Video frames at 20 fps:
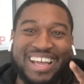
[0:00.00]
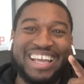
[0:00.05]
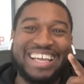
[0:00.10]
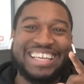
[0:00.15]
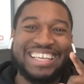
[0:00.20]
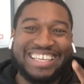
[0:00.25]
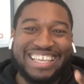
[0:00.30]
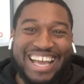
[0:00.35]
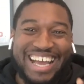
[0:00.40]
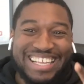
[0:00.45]

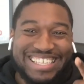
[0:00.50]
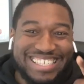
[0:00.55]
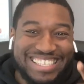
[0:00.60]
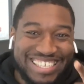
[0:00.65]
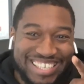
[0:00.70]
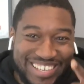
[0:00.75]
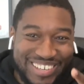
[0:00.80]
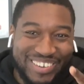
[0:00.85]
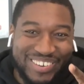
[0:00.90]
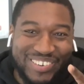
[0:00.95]
yes,
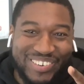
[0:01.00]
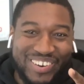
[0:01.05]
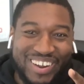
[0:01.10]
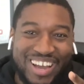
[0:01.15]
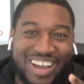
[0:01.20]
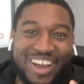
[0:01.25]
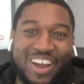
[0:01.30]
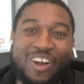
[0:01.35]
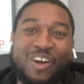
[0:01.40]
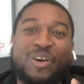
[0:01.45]
you
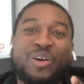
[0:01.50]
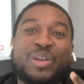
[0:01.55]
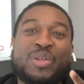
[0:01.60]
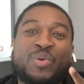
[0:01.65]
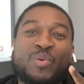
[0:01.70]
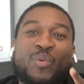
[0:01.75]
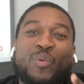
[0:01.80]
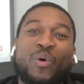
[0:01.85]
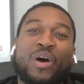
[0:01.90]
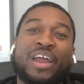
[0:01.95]
are only
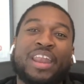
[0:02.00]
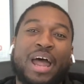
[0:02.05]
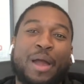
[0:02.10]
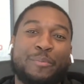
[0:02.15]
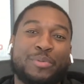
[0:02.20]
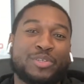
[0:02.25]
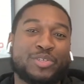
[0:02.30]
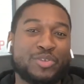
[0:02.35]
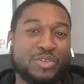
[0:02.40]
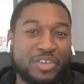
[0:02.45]
one
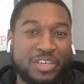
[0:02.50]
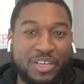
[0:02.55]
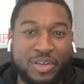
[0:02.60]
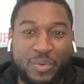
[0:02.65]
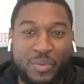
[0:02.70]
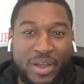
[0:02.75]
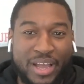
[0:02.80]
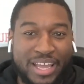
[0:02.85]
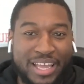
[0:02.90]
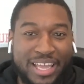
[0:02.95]
opportunity
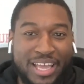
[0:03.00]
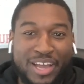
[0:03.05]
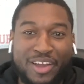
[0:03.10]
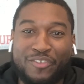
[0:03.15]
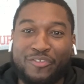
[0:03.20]
away